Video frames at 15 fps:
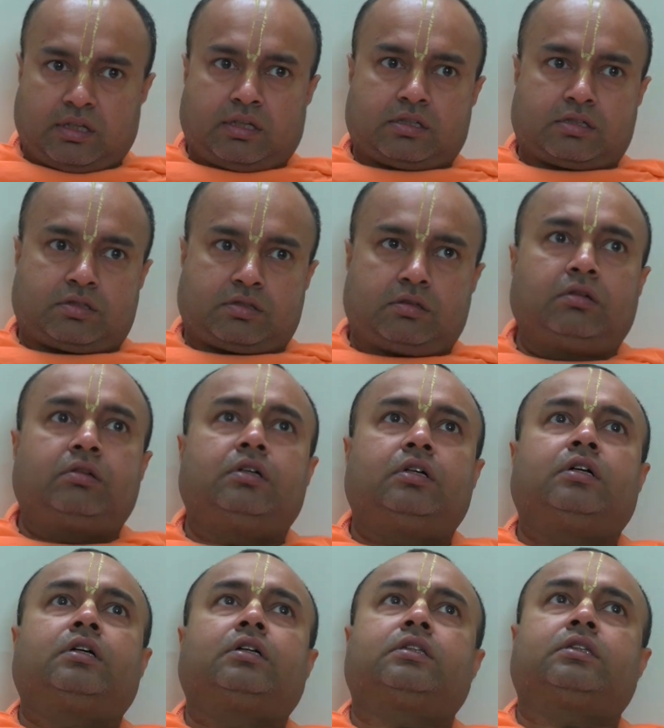So
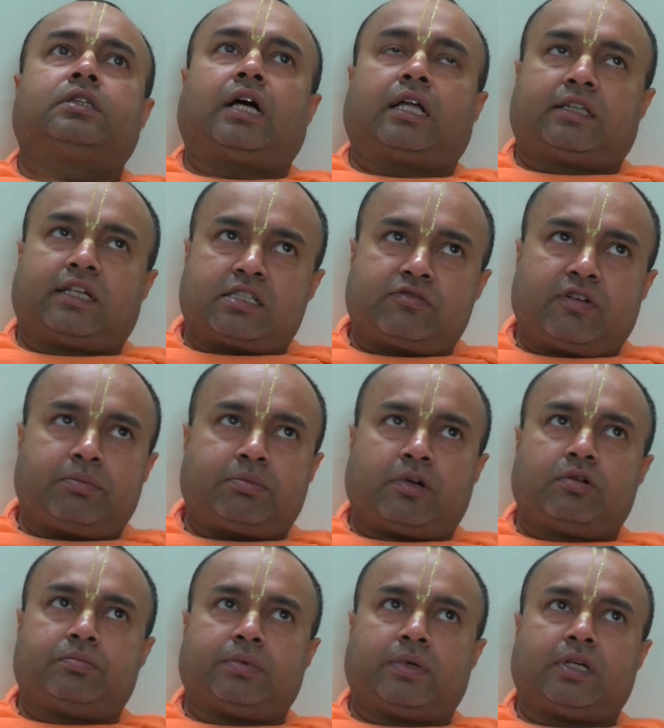that's why
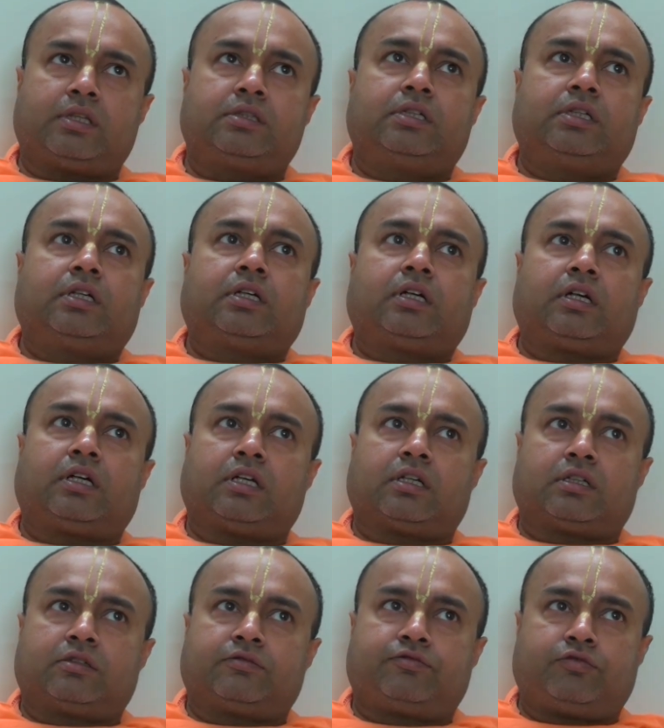
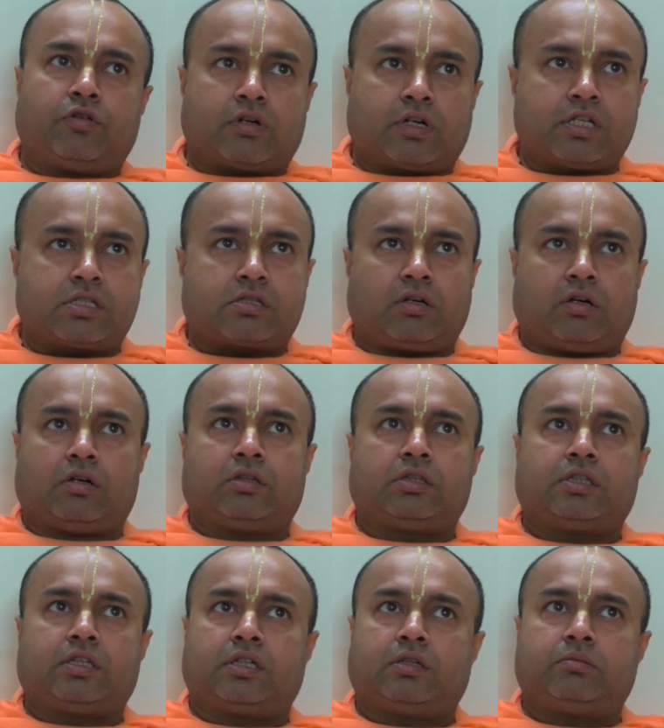Prabhupada focused
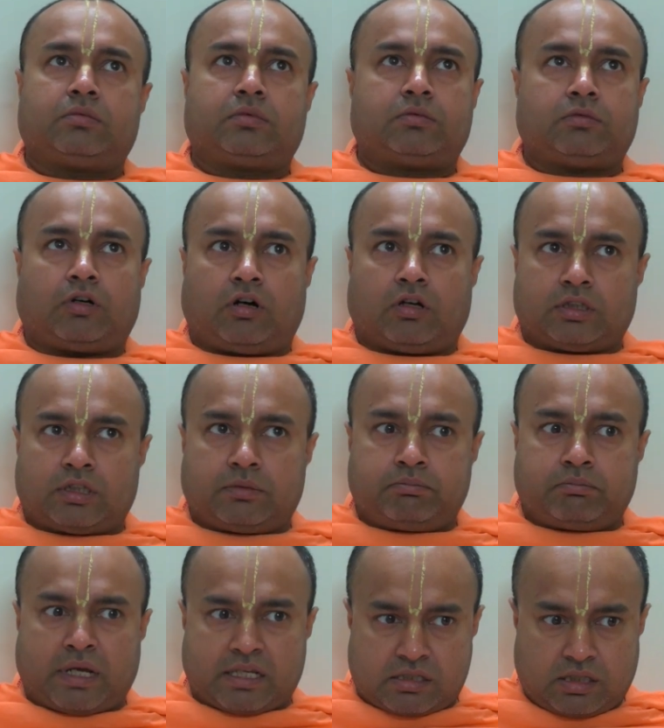on the
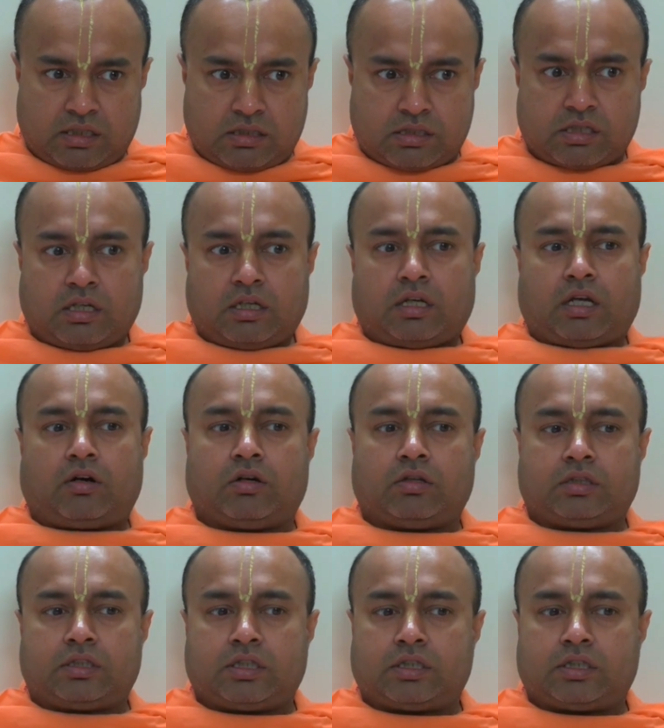message, on